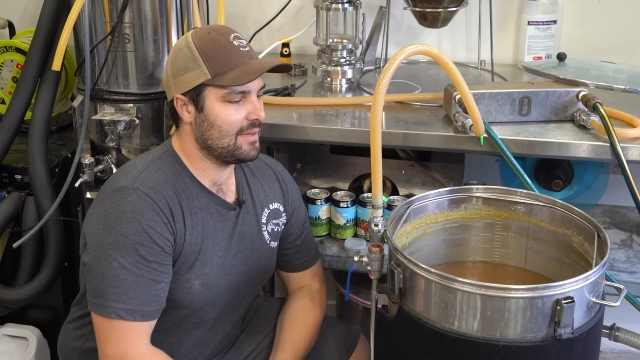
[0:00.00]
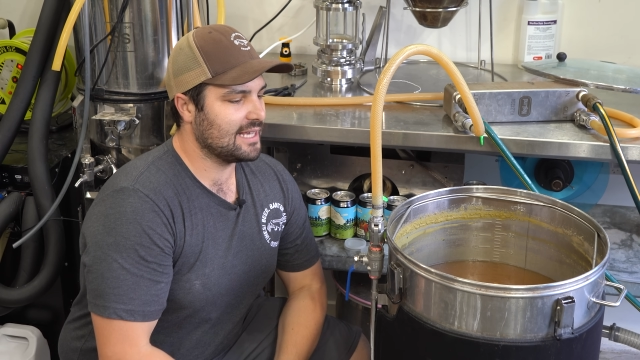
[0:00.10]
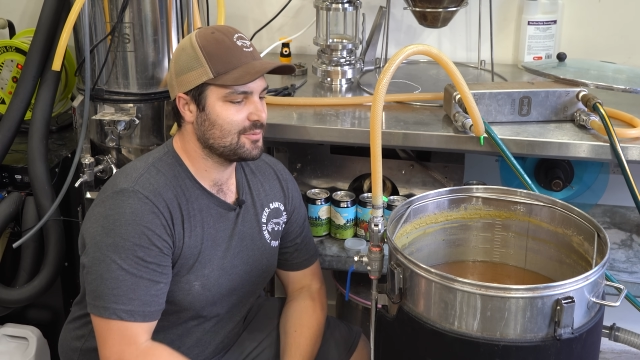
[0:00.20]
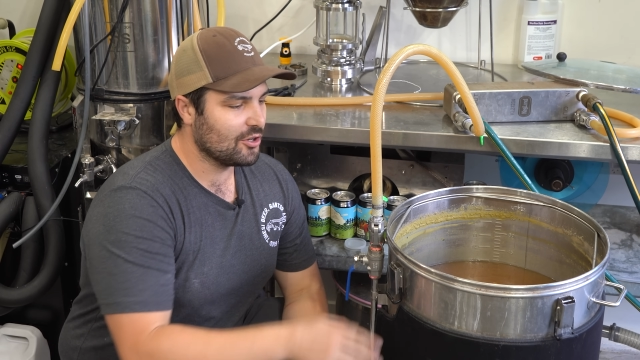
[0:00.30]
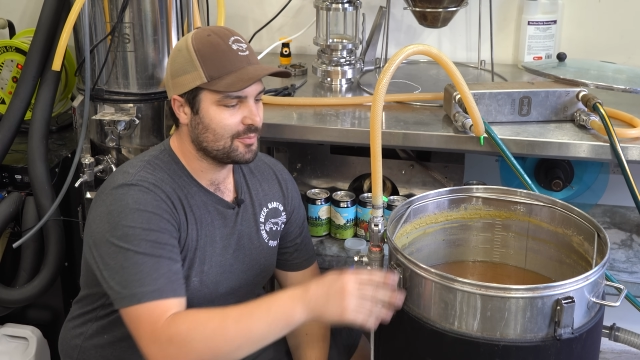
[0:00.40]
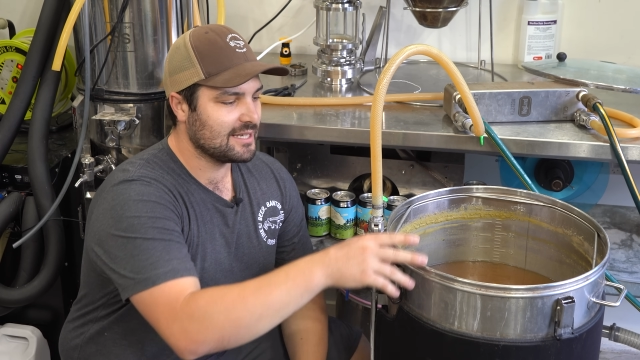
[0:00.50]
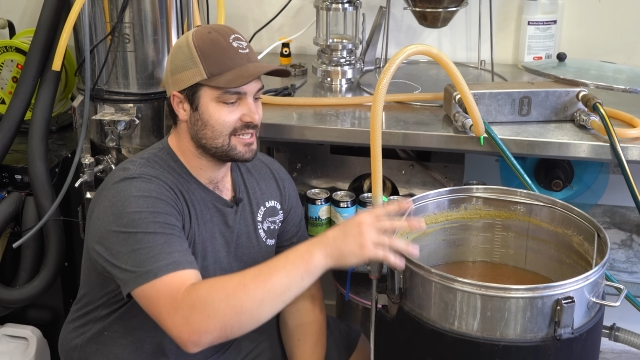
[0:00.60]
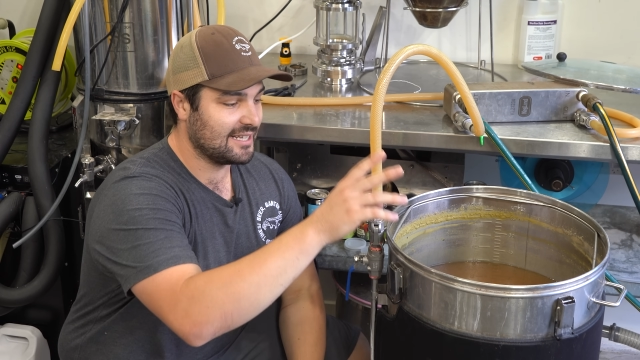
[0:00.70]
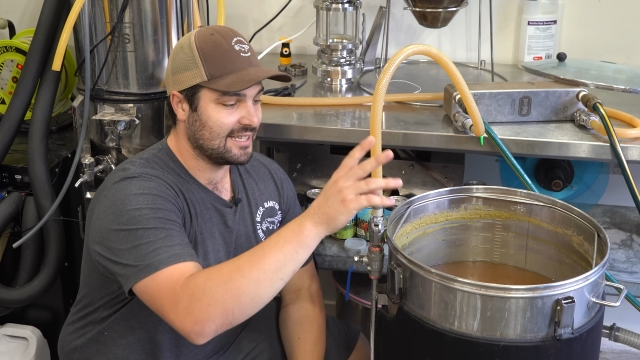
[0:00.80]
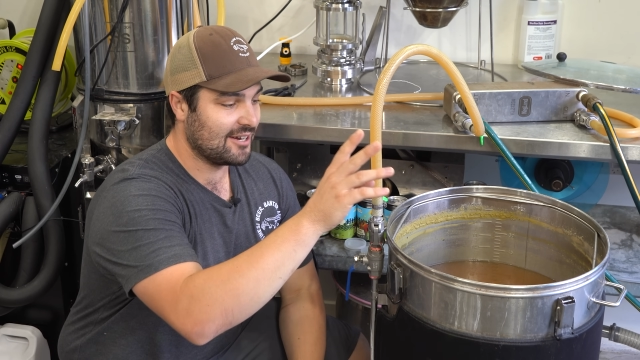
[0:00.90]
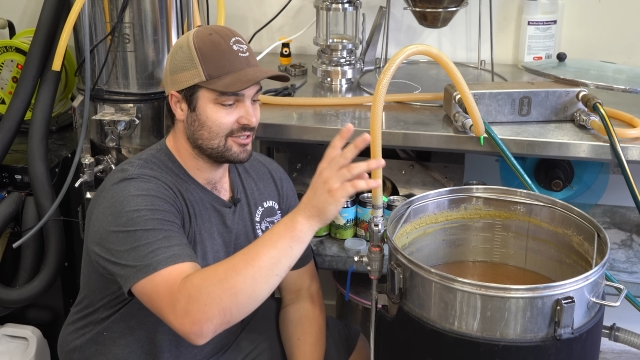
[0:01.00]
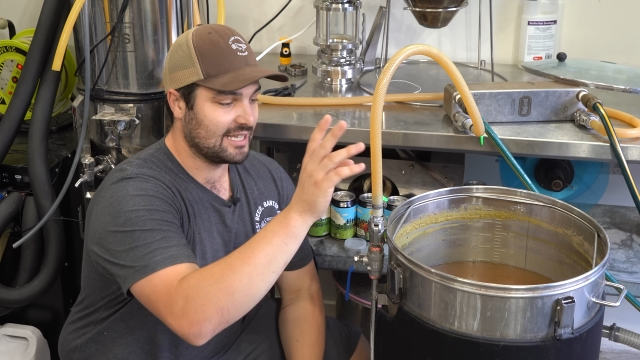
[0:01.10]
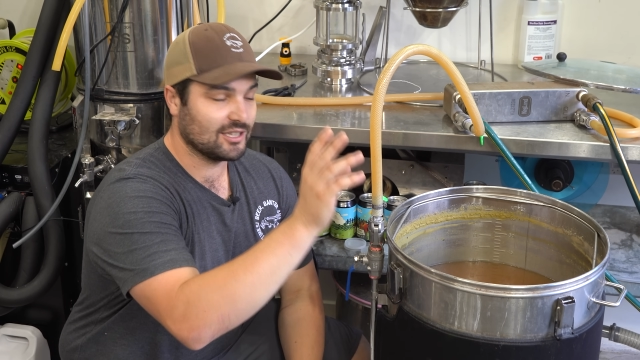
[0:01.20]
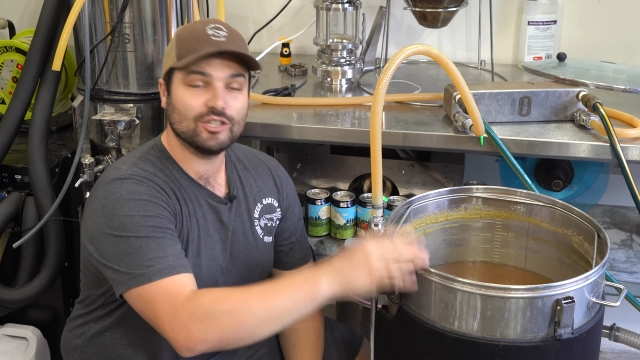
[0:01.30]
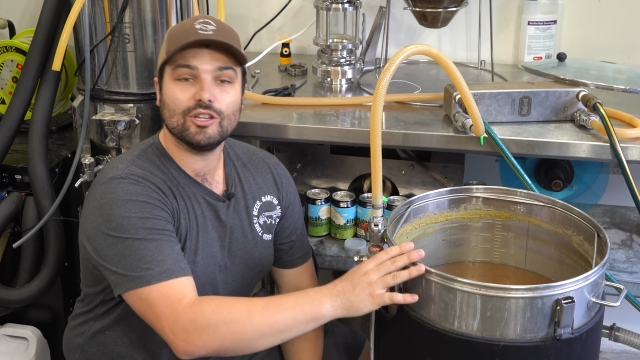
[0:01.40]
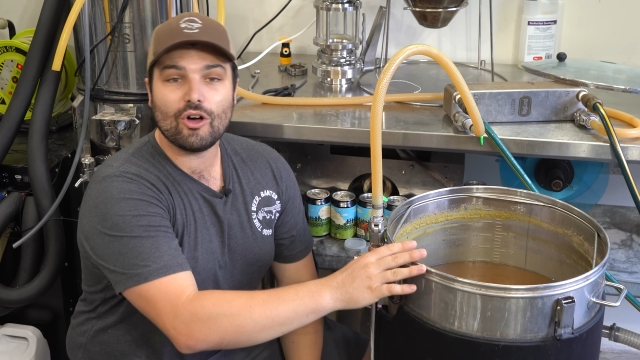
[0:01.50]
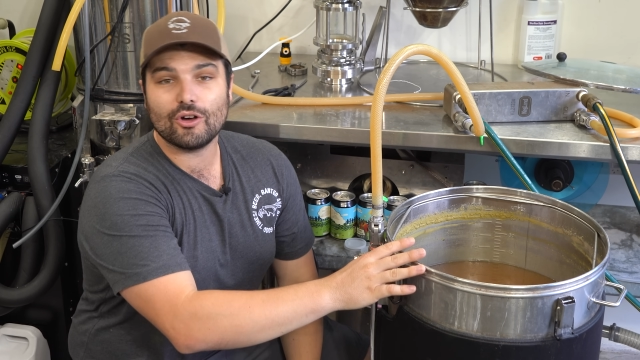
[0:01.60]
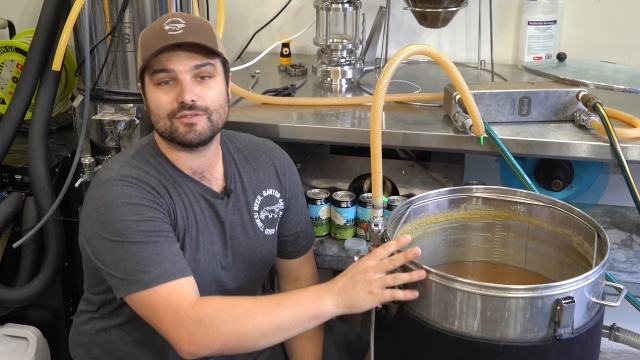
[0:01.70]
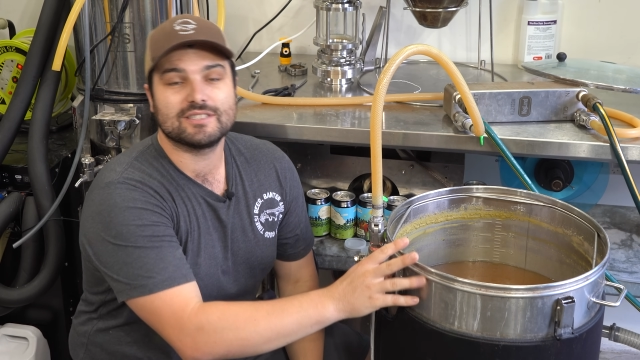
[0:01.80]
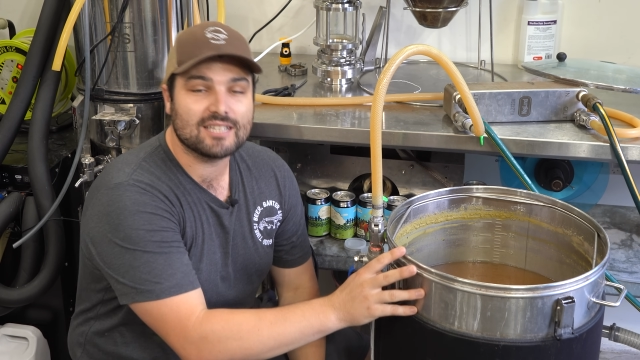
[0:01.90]
it's worth mentioning that there is a
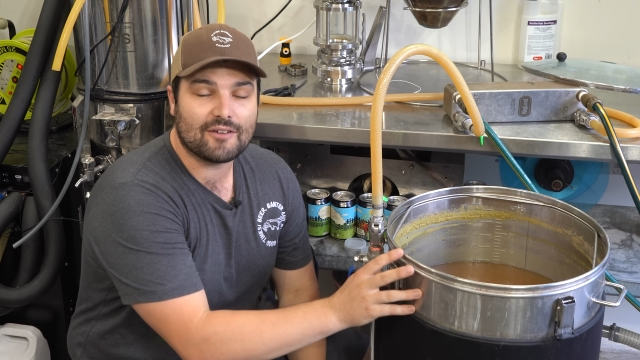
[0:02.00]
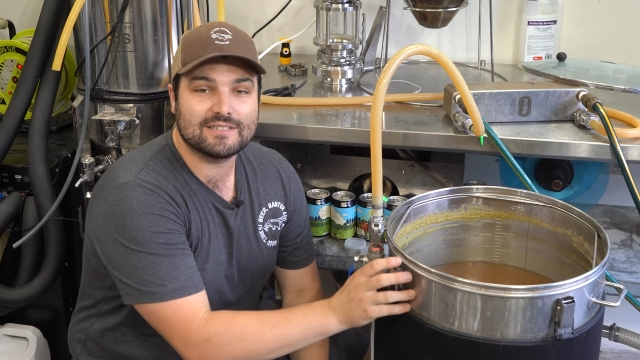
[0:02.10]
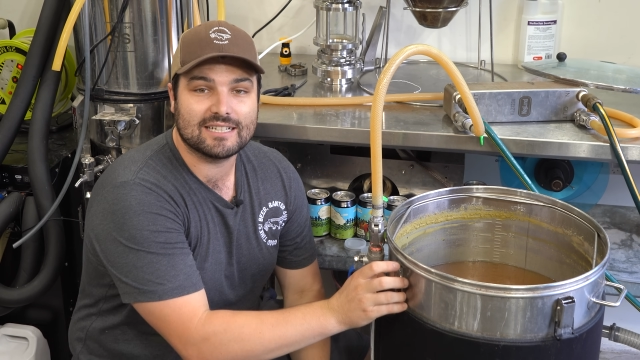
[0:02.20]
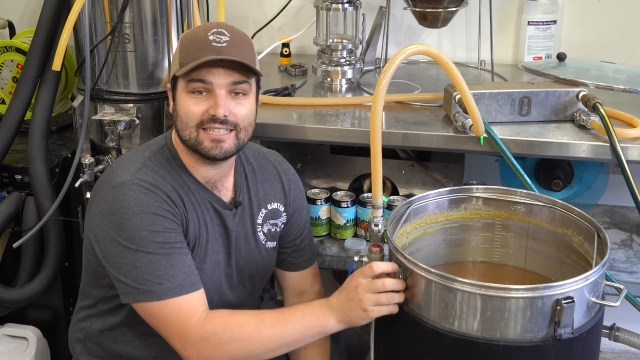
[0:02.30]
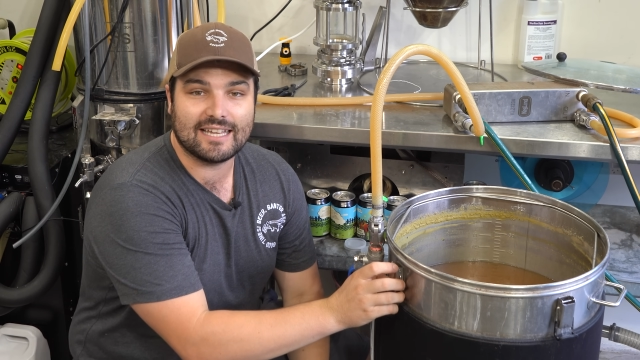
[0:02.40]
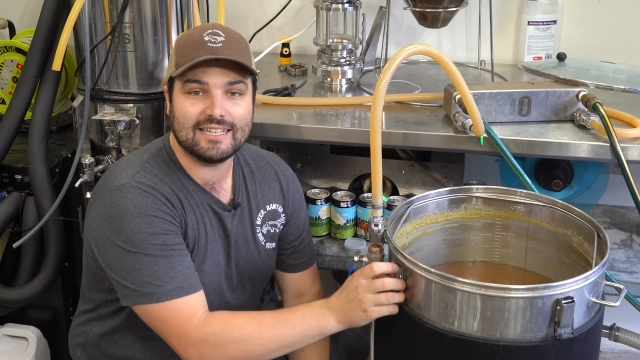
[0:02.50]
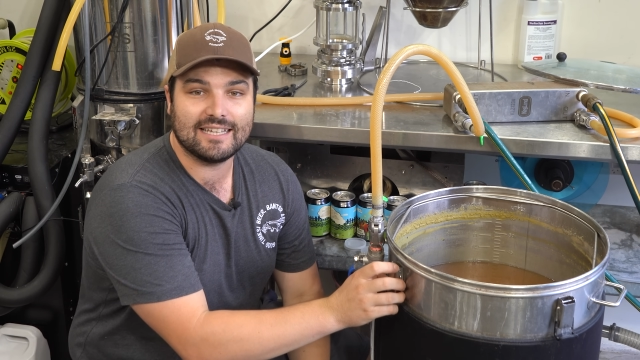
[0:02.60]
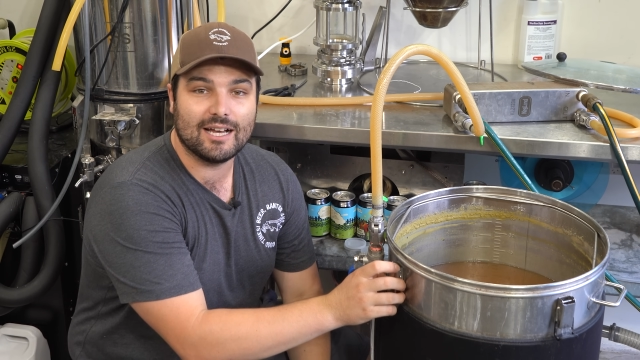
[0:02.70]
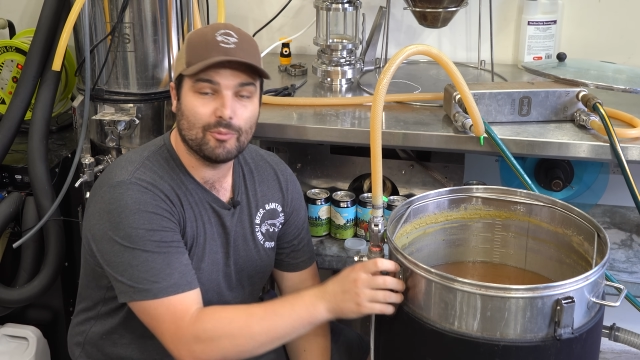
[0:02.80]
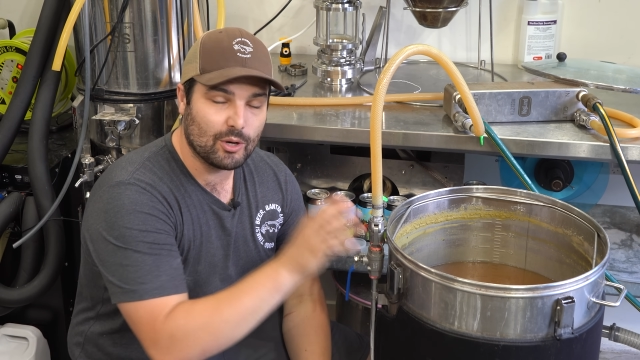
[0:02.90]
lot of stuff to clean here.